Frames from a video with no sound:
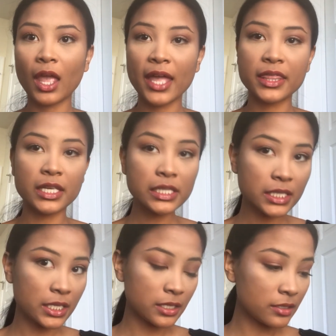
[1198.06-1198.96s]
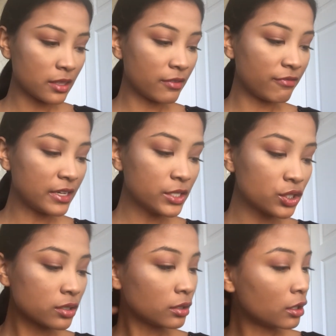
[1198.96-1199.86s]
And this is the
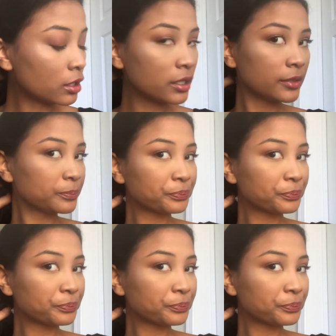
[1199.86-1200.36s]
finished look.